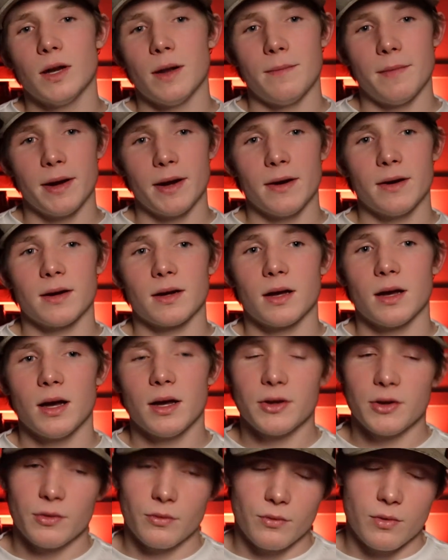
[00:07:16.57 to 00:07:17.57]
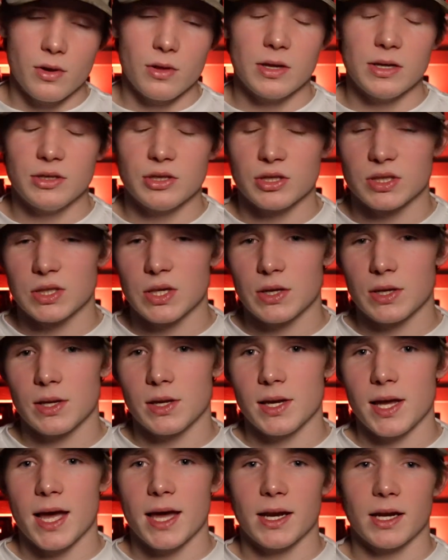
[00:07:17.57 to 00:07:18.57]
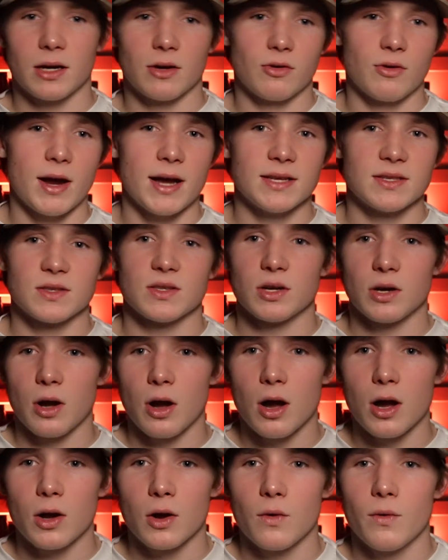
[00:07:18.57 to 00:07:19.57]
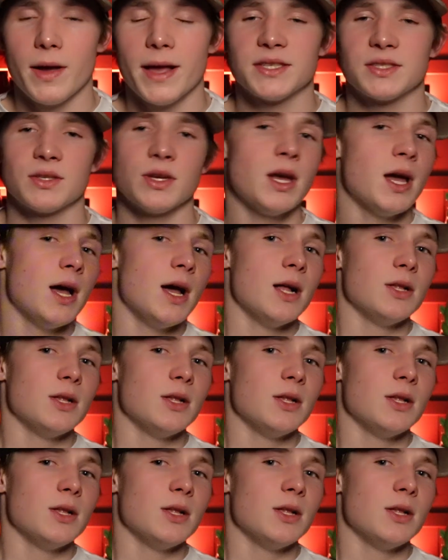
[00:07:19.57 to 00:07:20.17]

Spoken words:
In America, you're really just looking at a Chrysler Conquest,